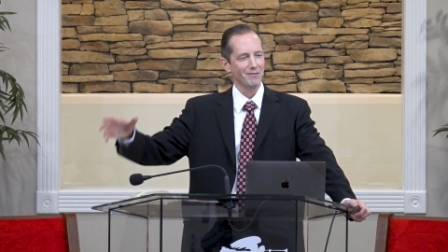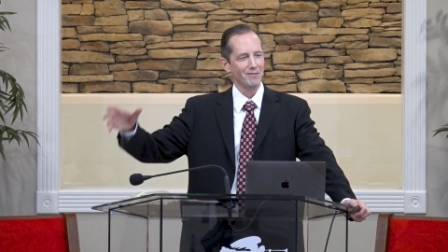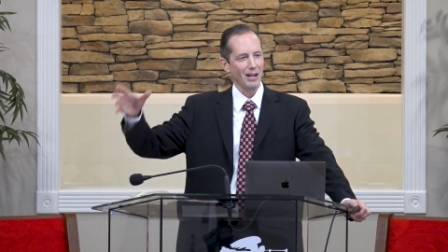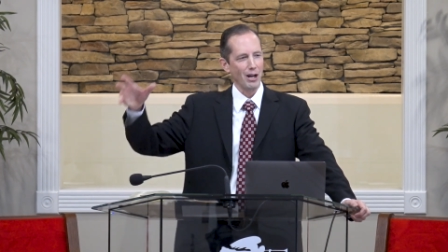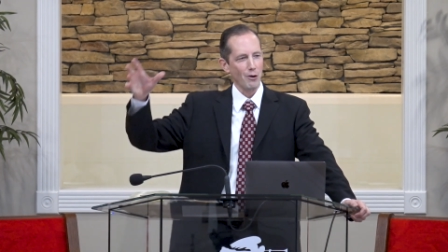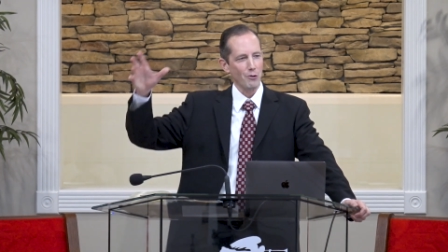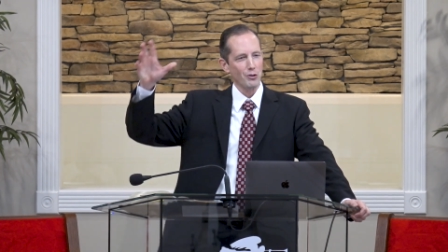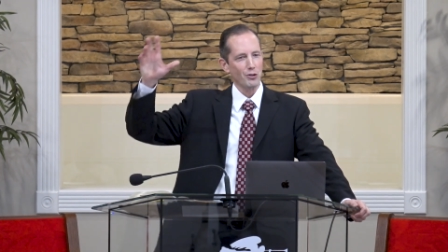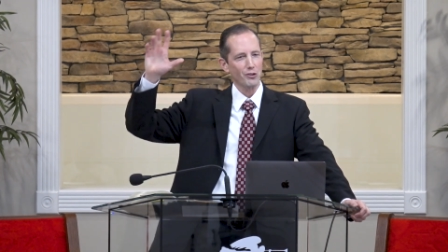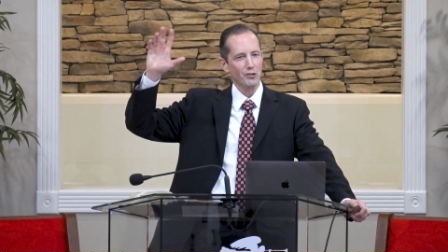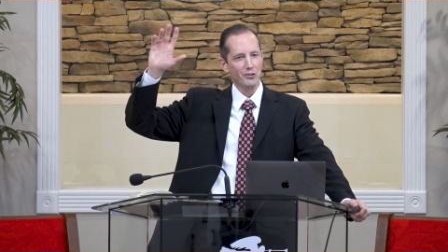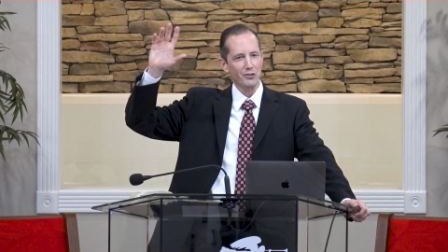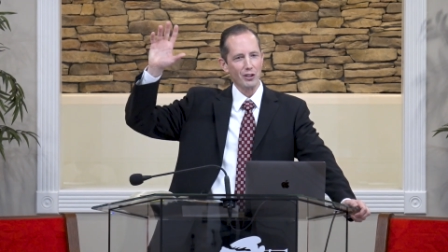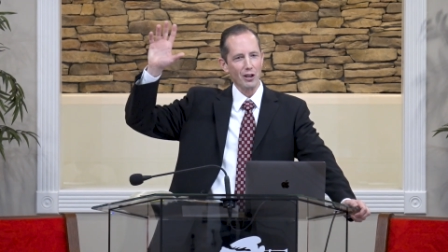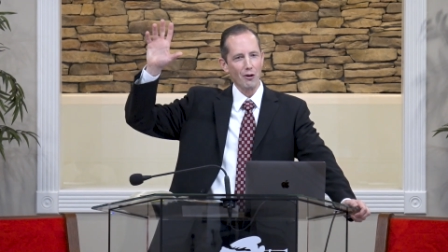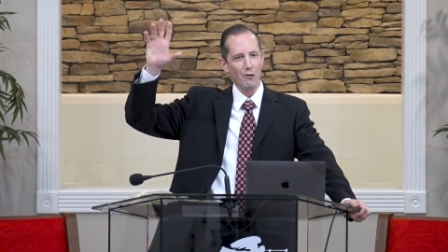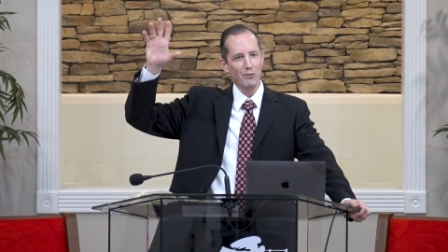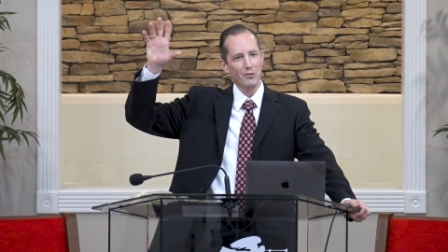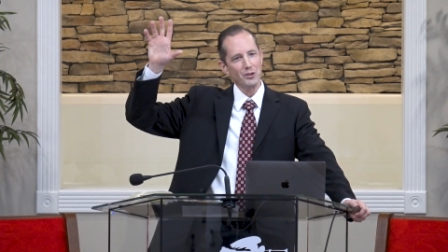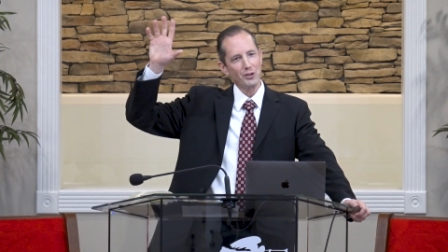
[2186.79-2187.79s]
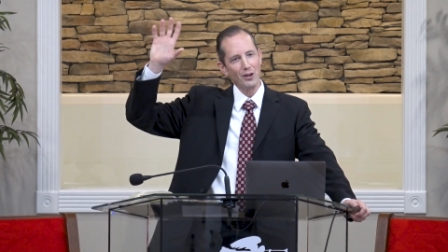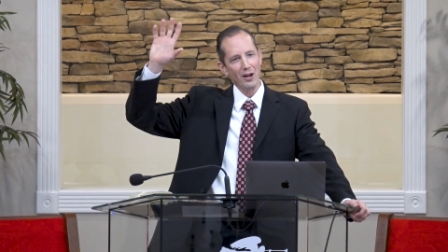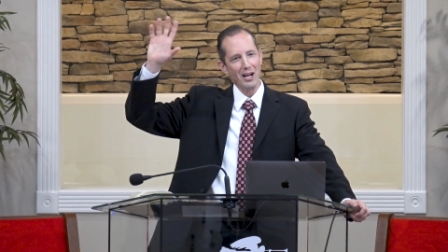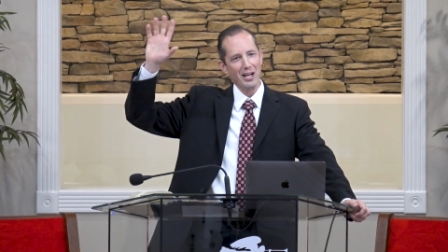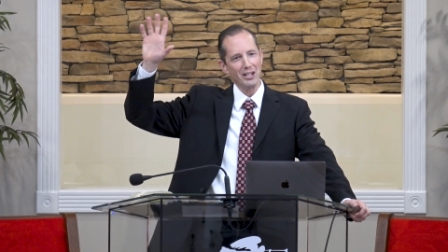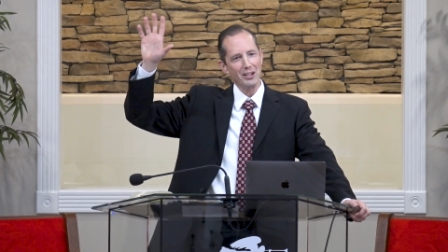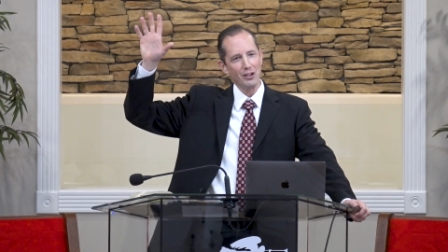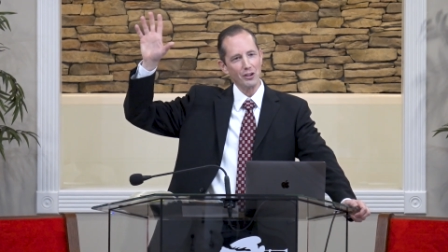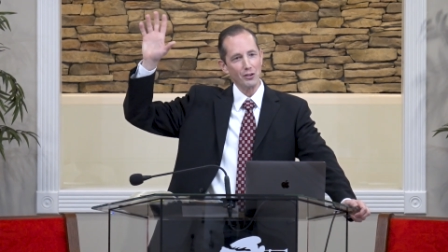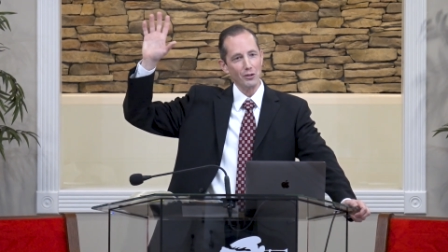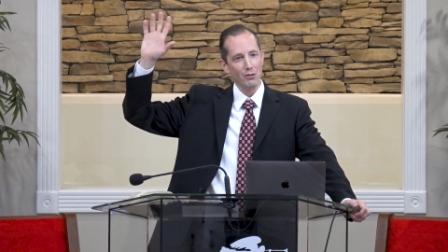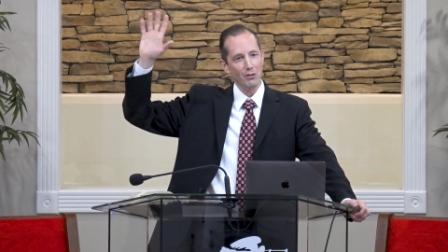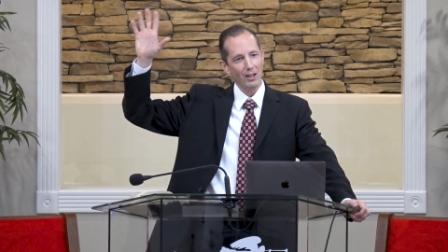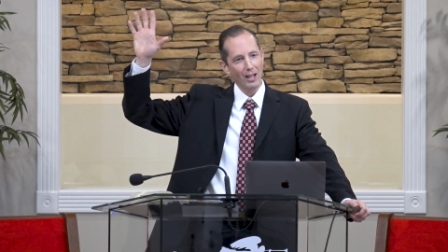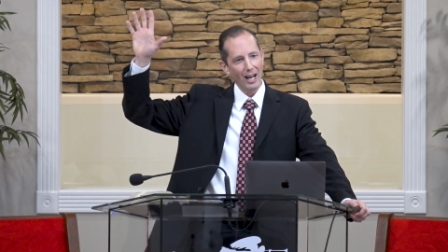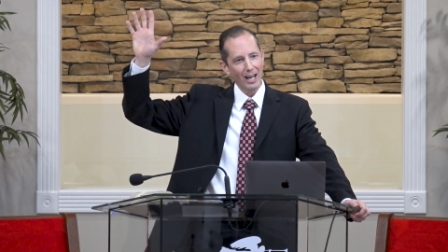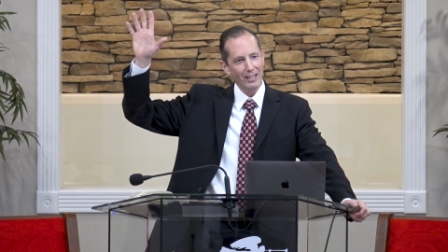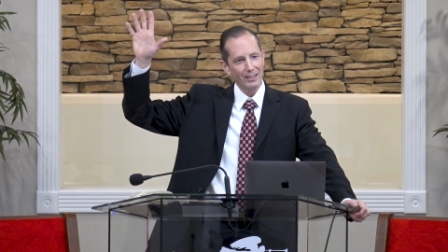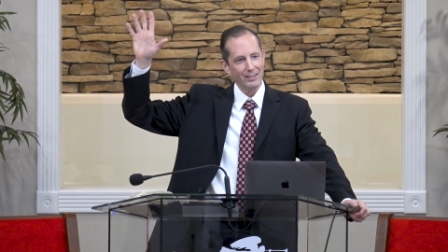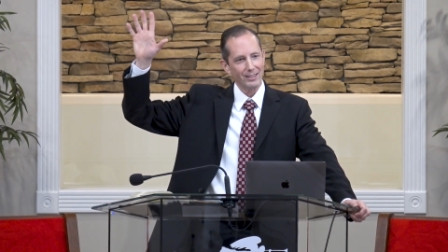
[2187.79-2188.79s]
found yourself trying to do
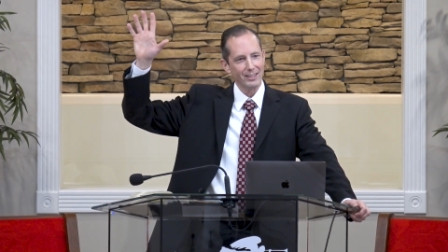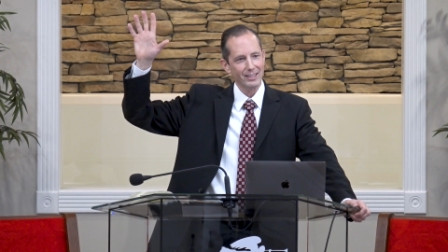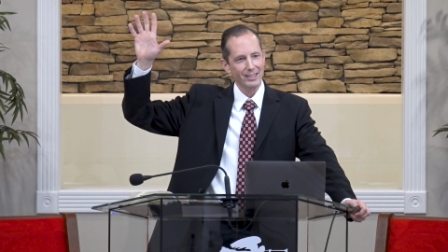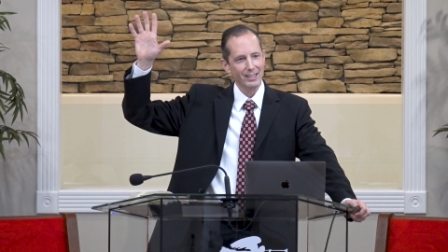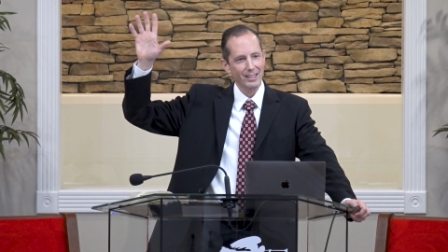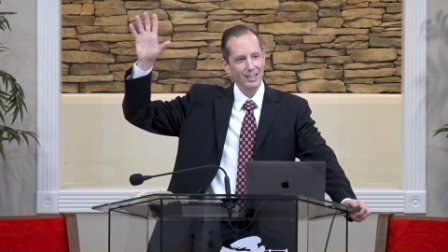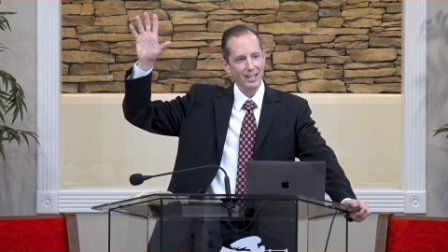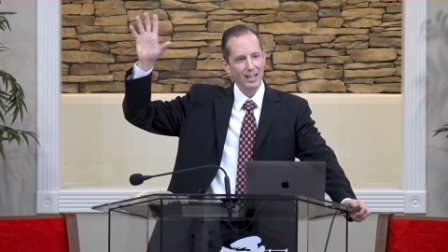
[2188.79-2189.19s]
that.